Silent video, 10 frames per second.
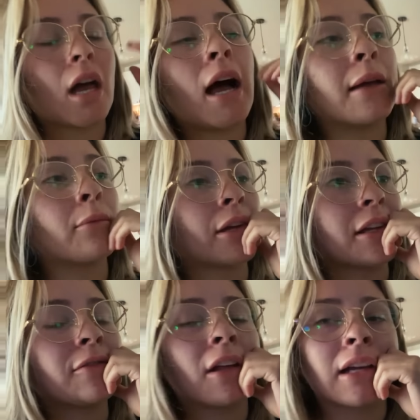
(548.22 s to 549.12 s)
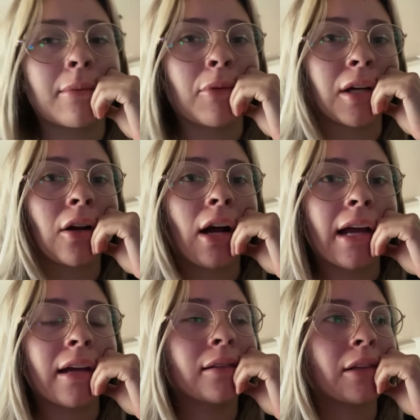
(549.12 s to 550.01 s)
I really feel like I'm gonna
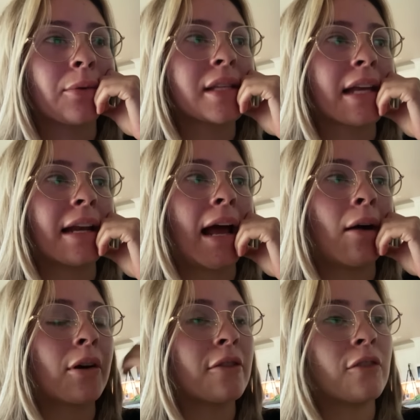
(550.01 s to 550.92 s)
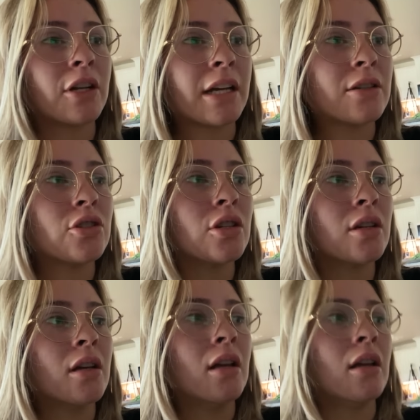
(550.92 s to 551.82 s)
cry. There was like an hour of footage.
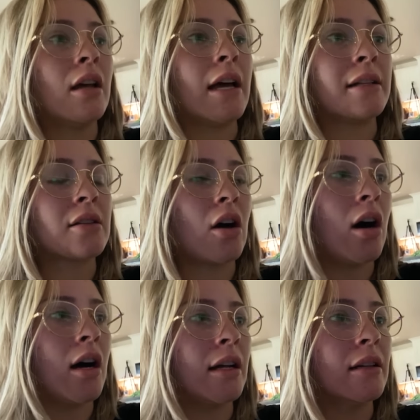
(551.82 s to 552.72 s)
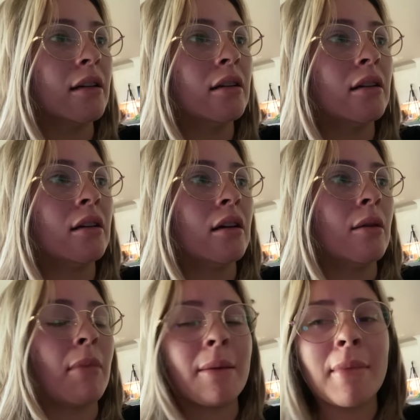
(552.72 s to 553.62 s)
It's gone.
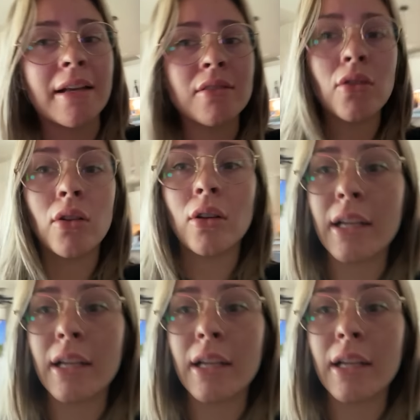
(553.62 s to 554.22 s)
My mantle